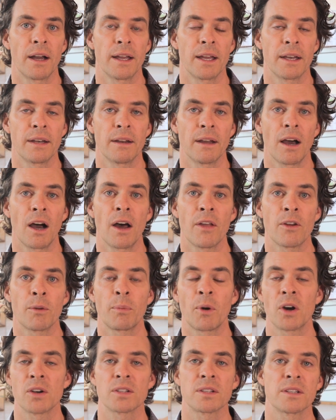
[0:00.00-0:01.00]
in other
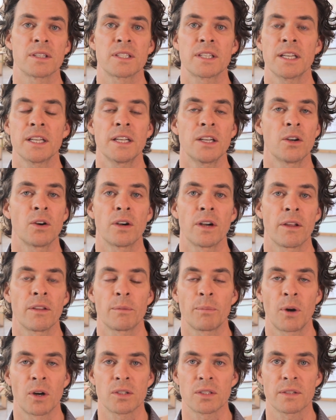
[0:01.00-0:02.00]
parts of the city or in other
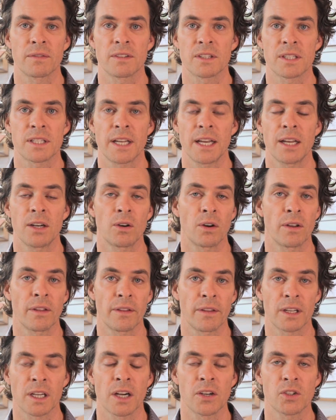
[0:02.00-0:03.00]
parts of the state or
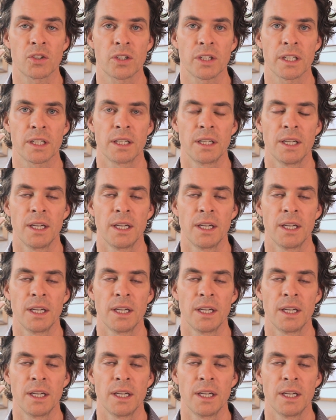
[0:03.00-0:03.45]
in the country.